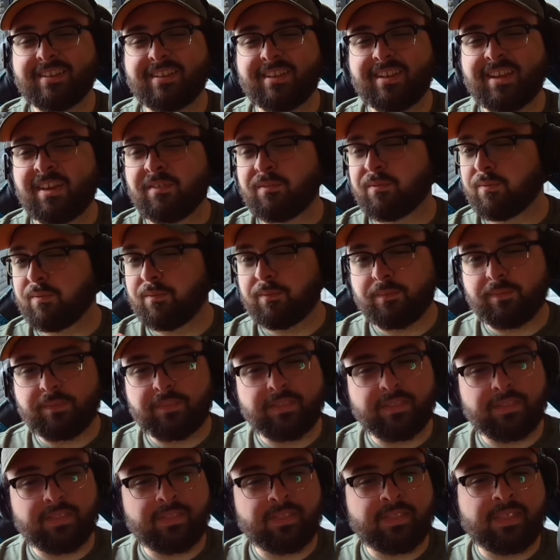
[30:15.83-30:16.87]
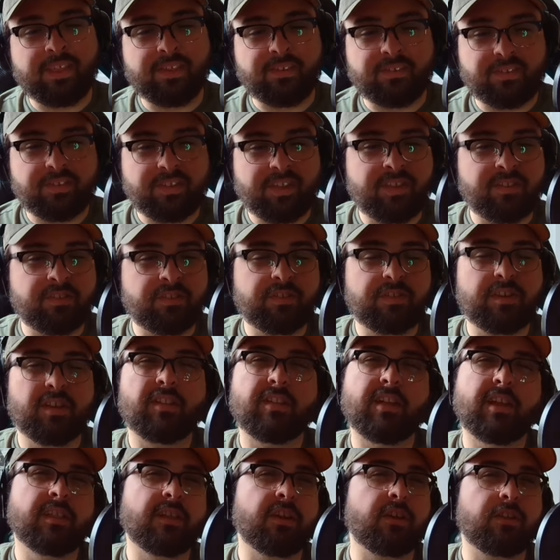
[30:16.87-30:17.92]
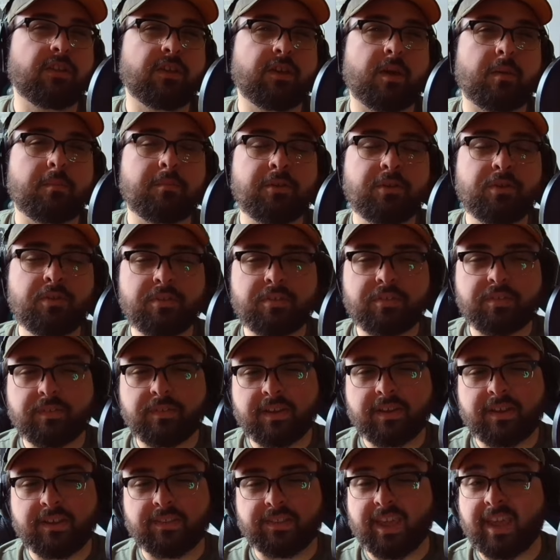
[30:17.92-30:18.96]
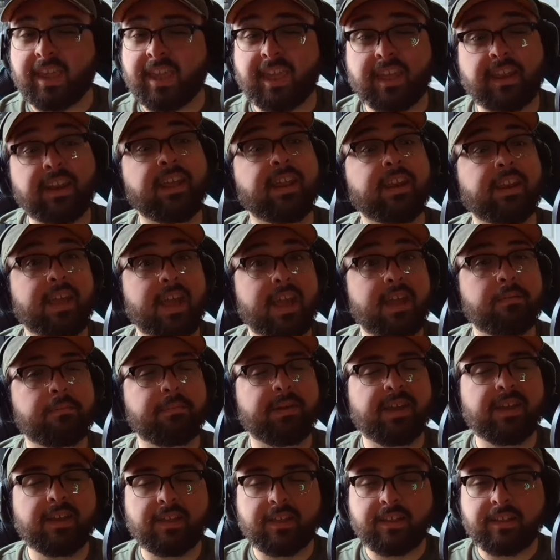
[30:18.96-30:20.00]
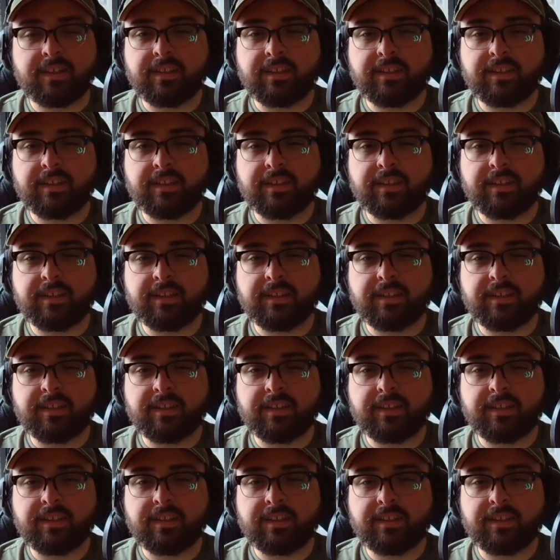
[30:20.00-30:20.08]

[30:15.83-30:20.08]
if this is still a little too obtuse, because I get it can be.